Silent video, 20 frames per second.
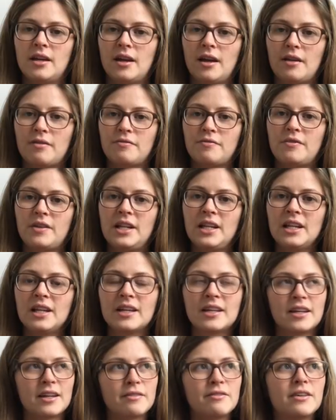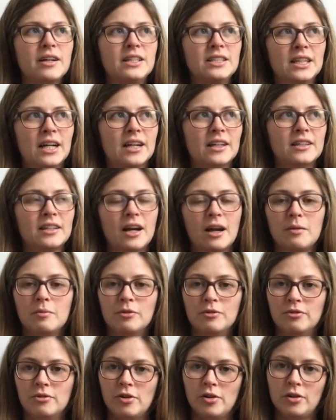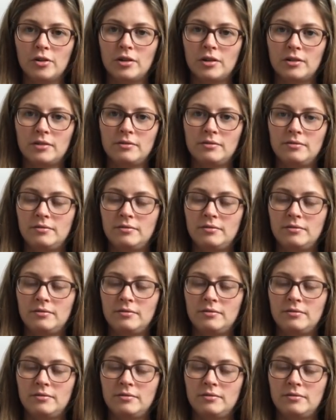I feel like if I dyed it, I would ruin it.